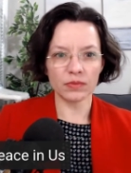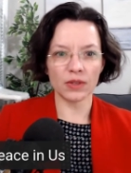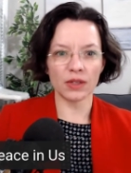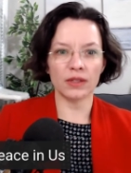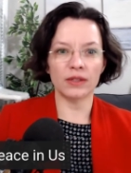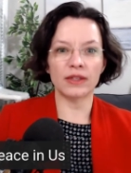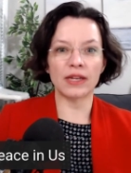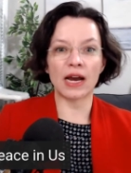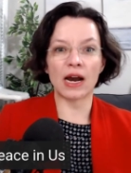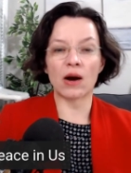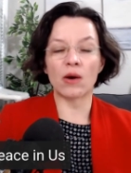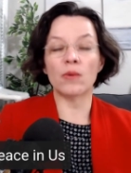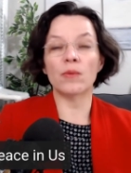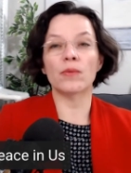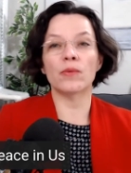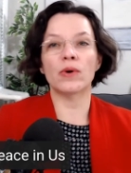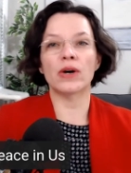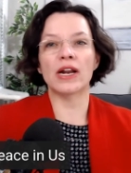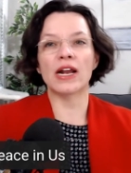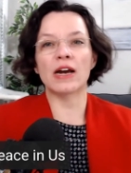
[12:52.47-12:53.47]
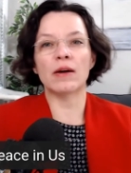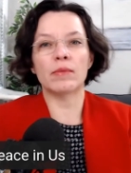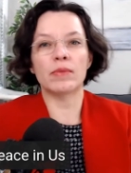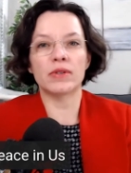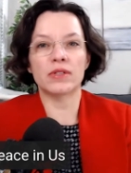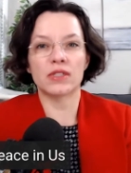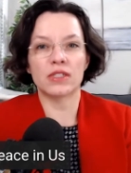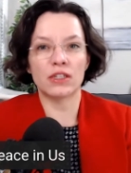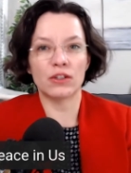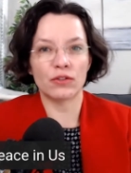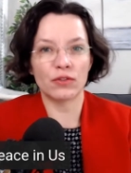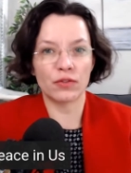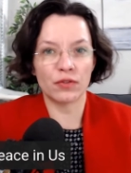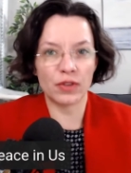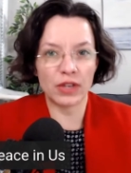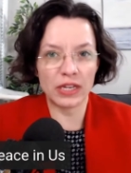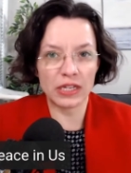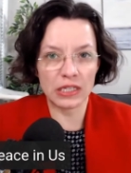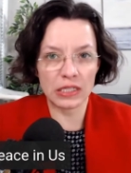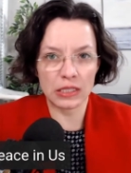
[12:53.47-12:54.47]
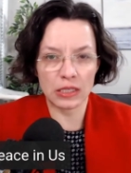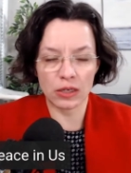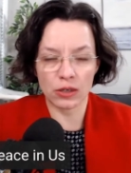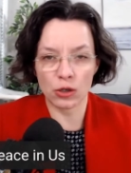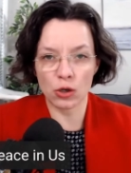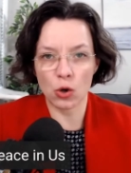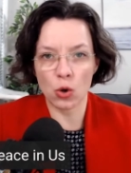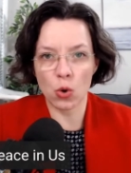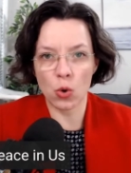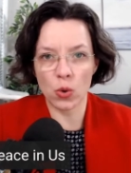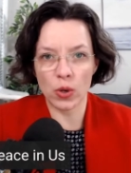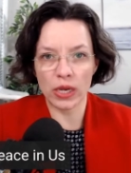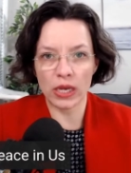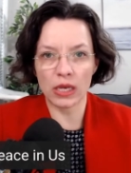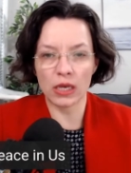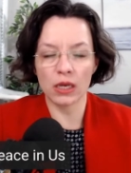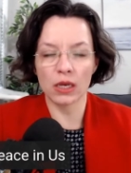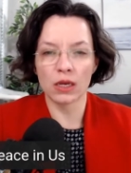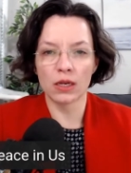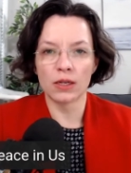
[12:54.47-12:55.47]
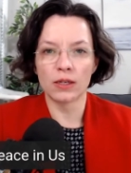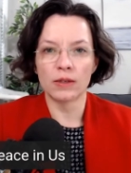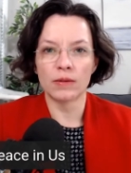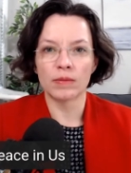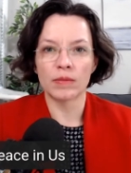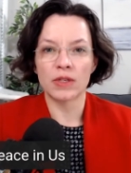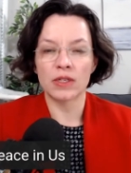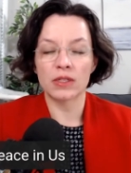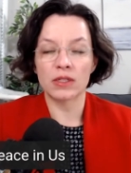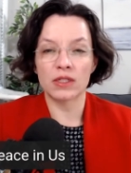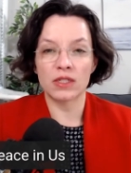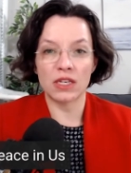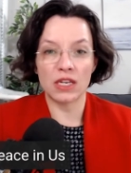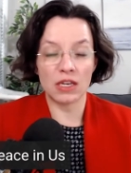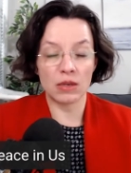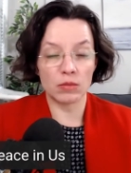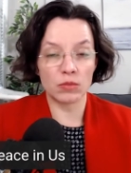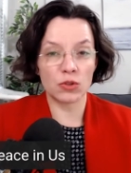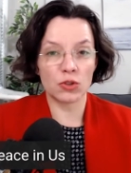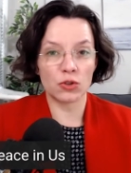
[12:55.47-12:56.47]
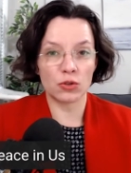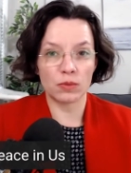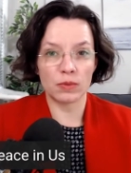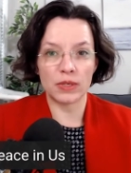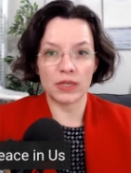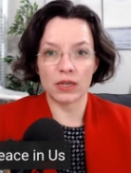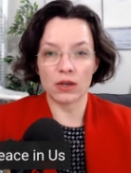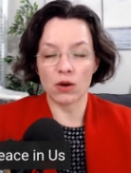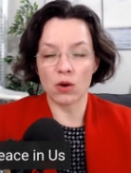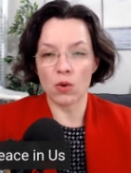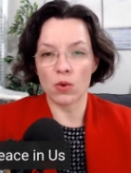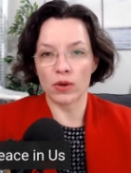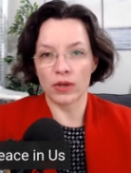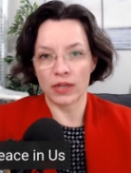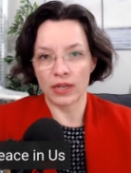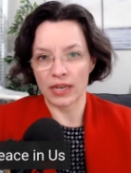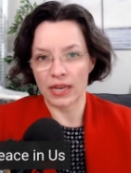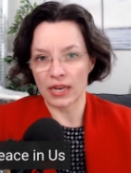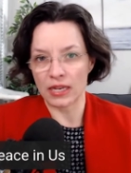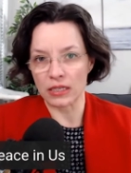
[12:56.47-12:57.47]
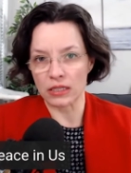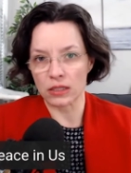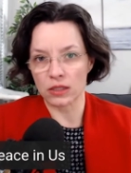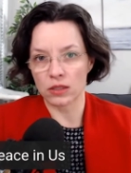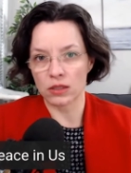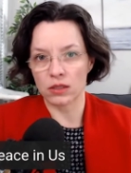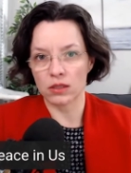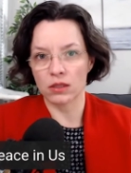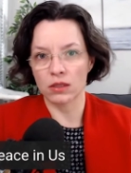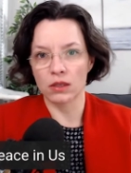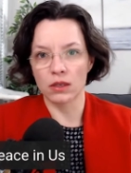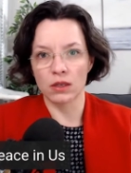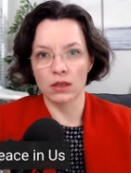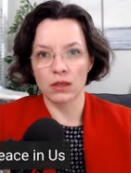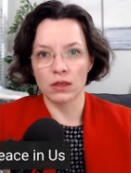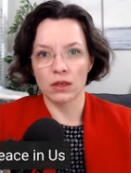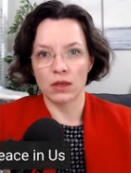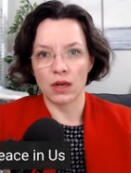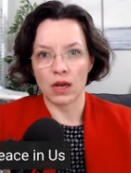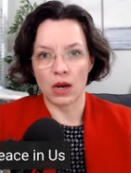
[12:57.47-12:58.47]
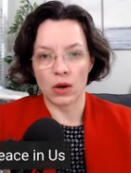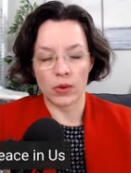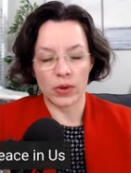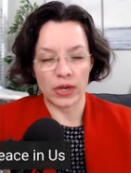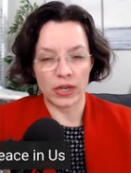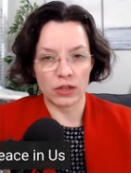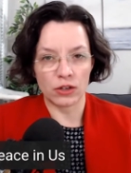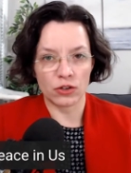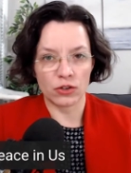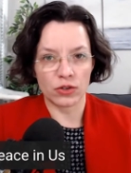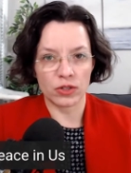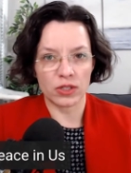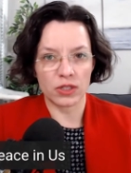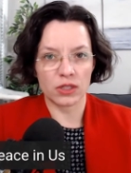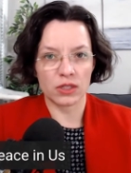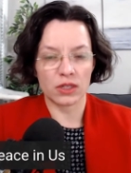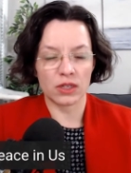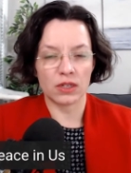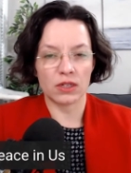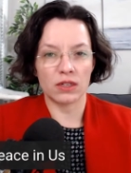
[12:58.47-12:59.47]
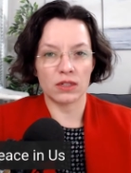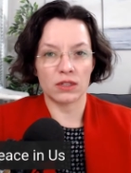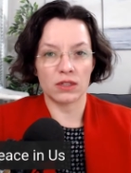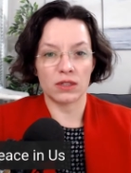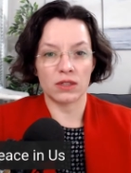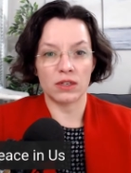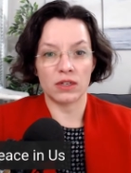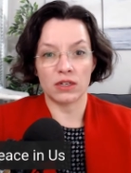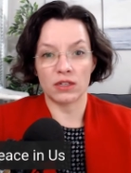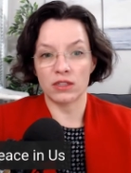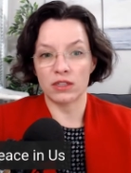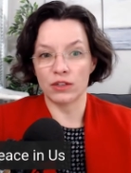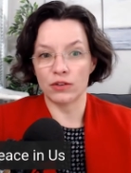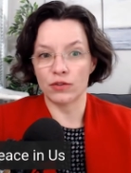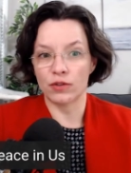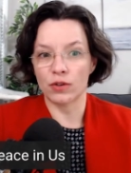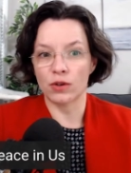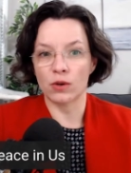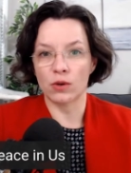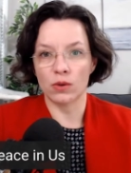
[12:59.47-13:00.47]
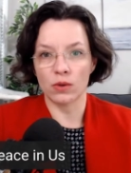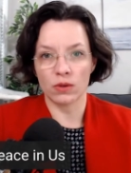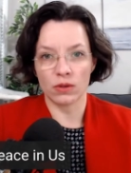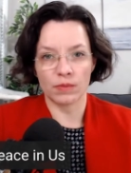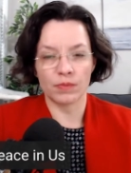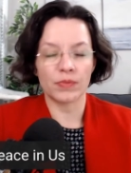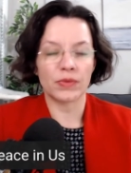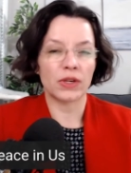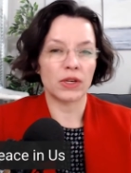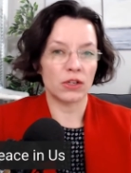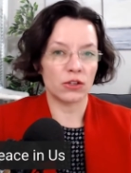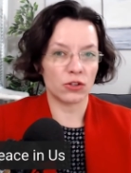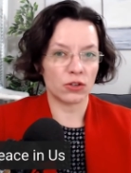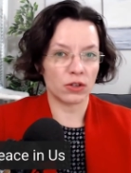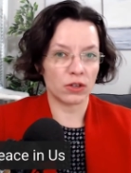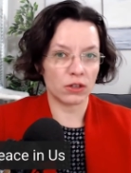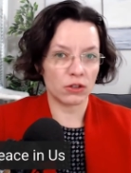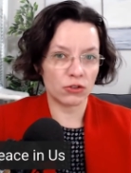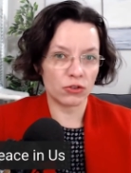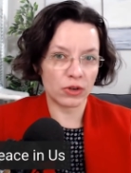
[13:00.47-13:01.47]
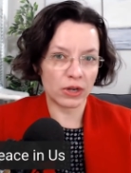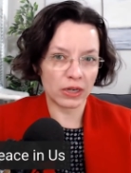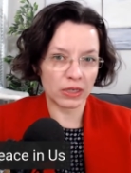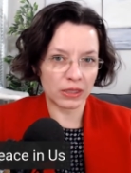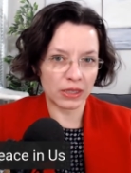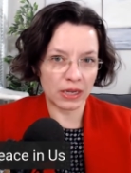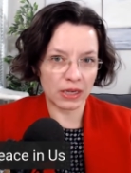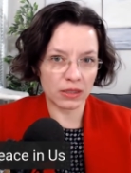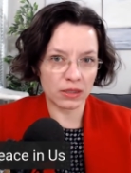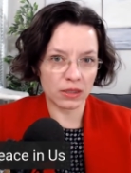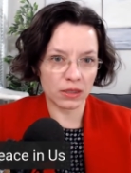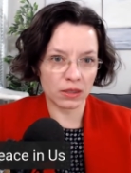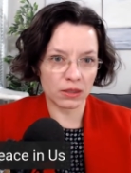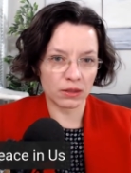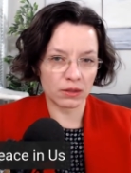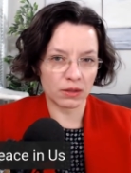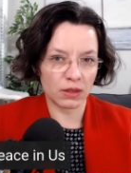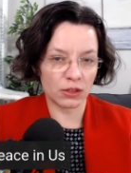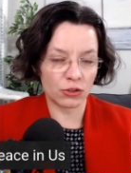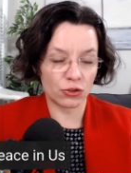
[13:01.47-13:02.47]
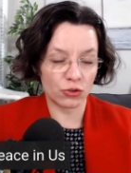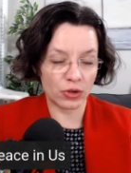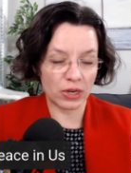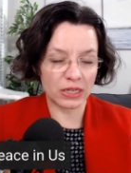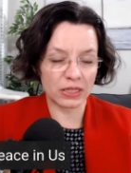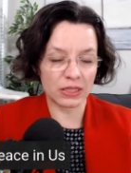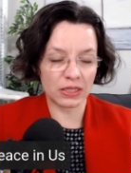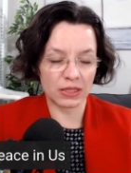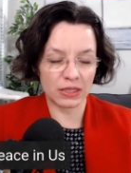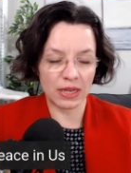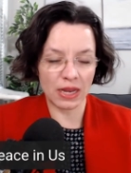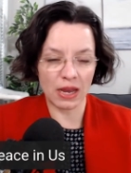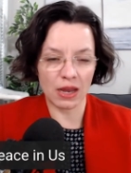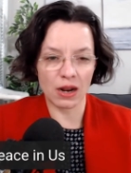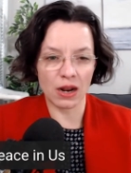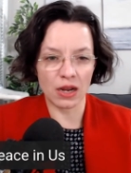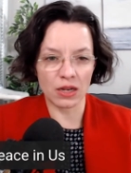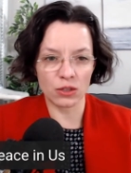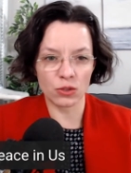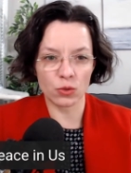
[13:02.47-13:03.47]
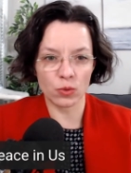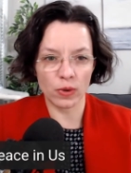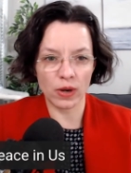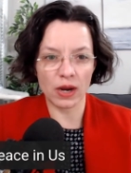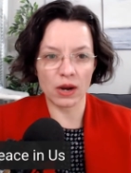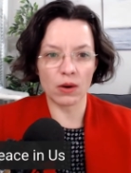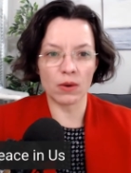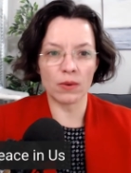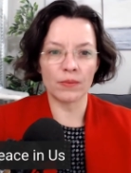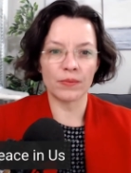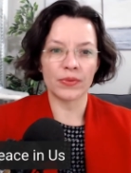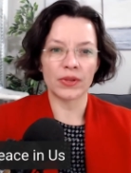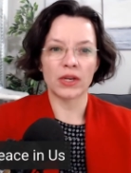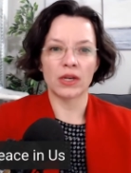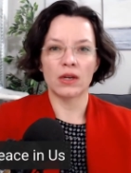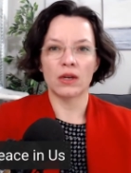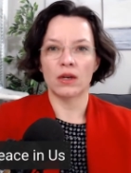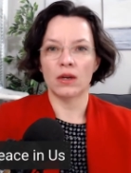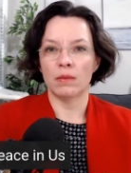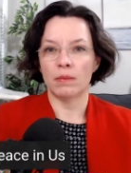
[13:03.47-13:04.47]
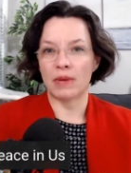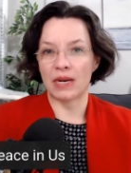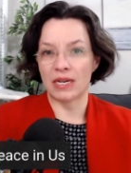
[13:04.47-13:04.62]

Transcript: Now, what happens if things seems to be going against our interest, and they're difficult? He's going to address that as well by